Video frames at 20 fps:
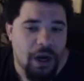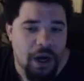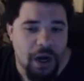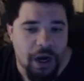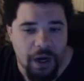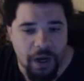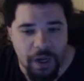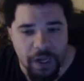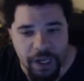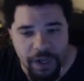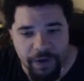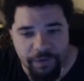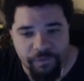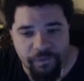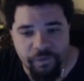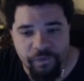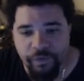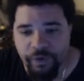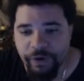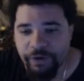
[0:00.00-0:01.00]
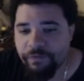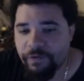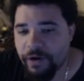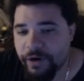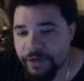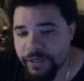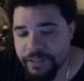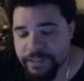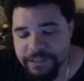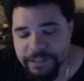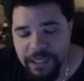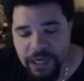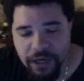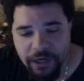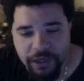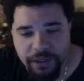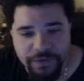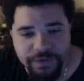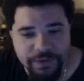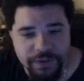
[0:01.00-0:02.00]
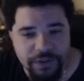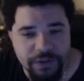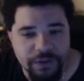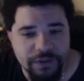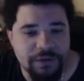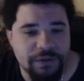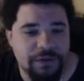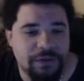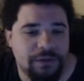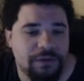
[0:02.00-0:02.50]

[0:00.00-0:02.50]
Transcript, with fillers: Uh, if refund is not a concern.